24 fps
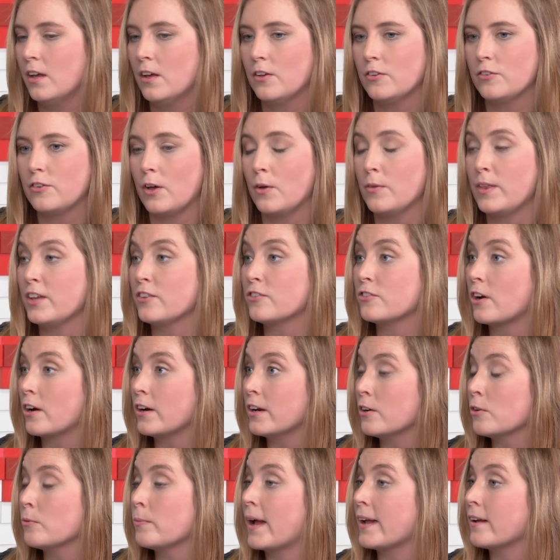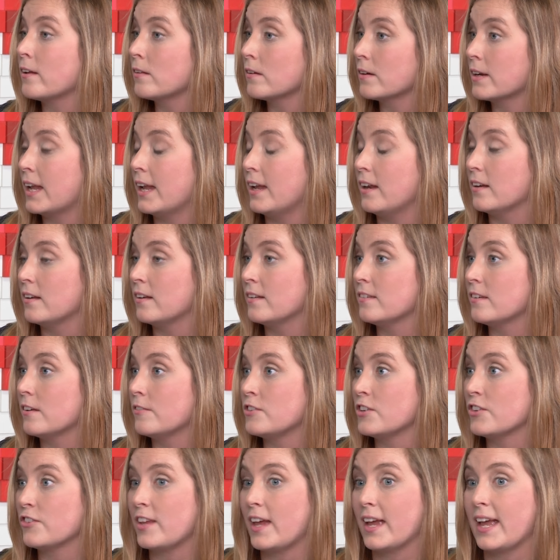So they started a regular cadence of
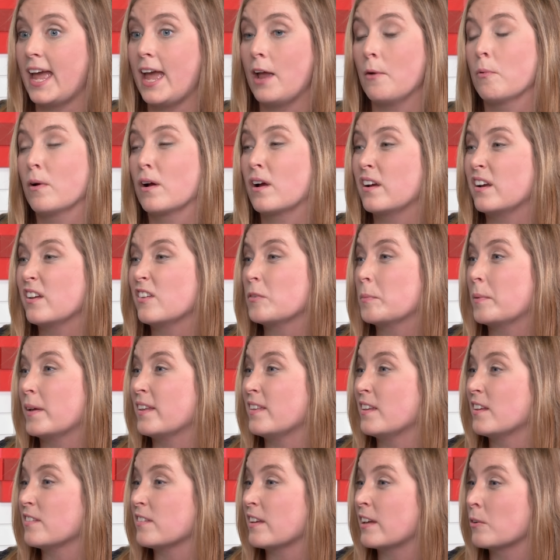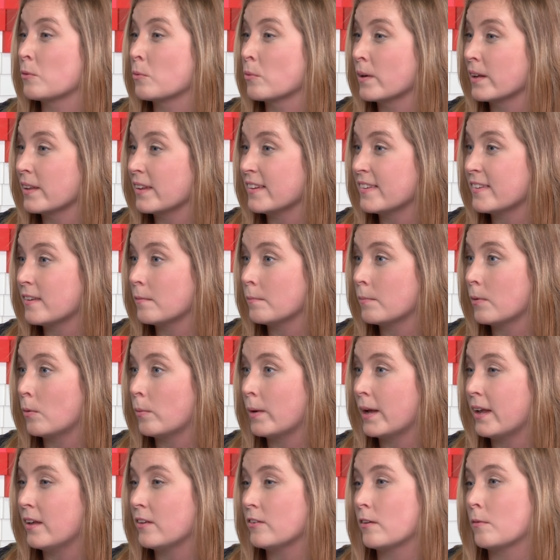just saying, hey, we're going to explain this in really simple
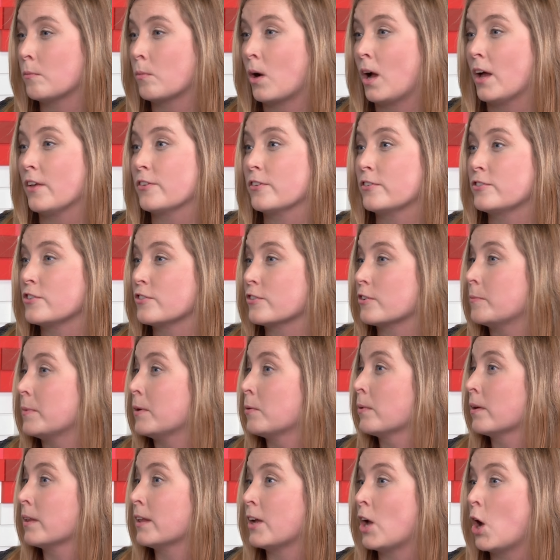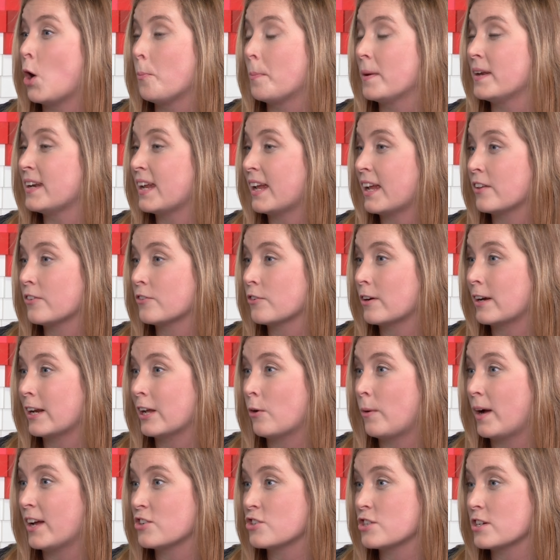ways. And we're also just going to be really open to answer any
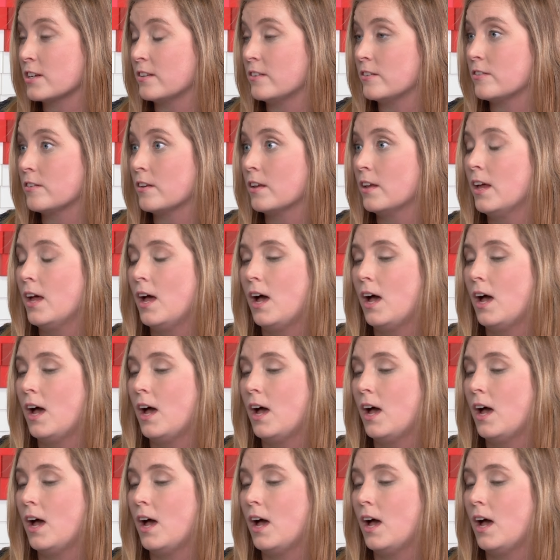questions.